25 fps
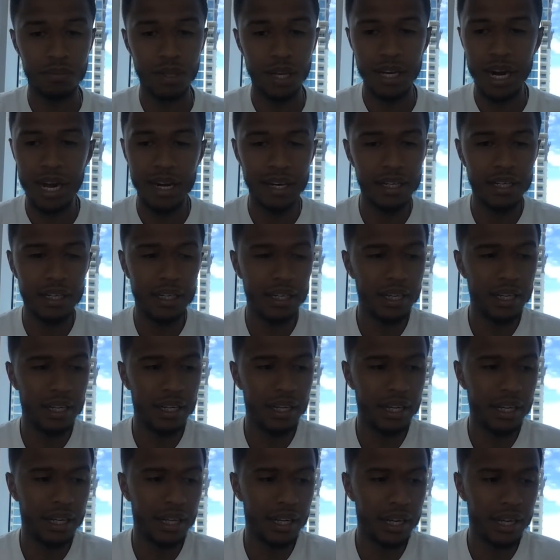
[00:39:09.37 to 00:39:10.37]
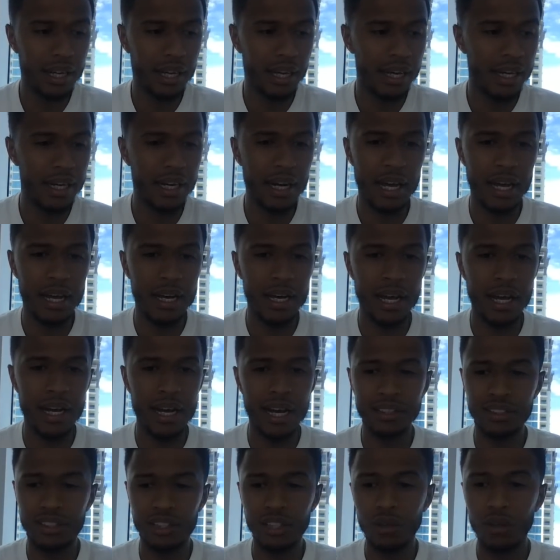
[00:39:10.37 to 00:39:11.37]
And I didn't,
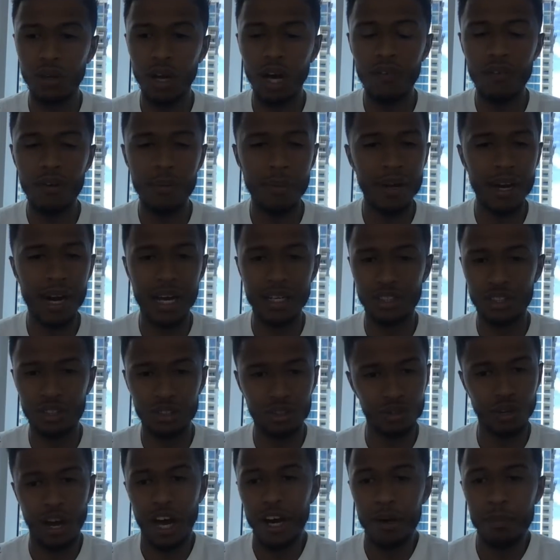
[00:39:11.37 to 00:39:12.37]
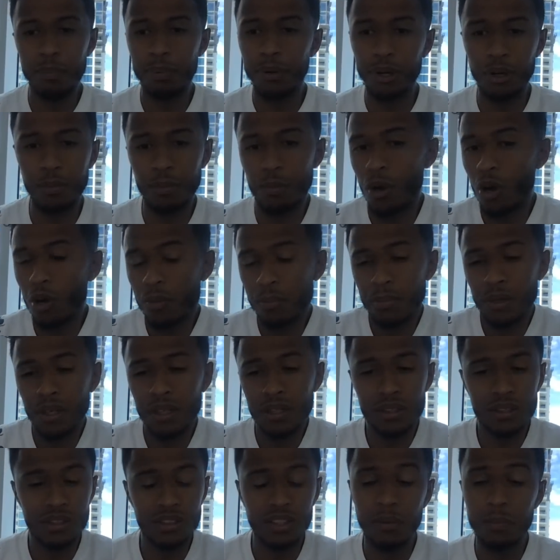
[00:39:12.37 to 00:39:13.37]
and I still love them, and I try to put them on,
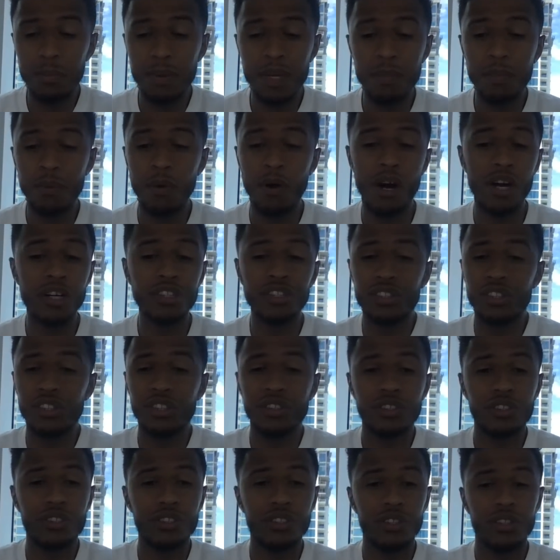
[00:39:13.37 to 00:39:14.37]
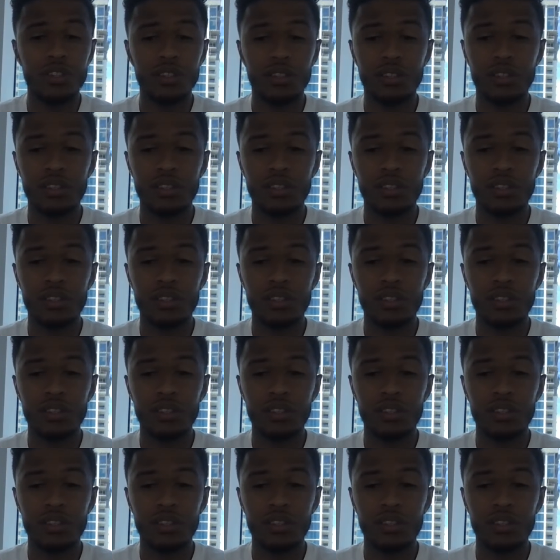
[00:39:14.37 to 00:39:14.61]
but some people are just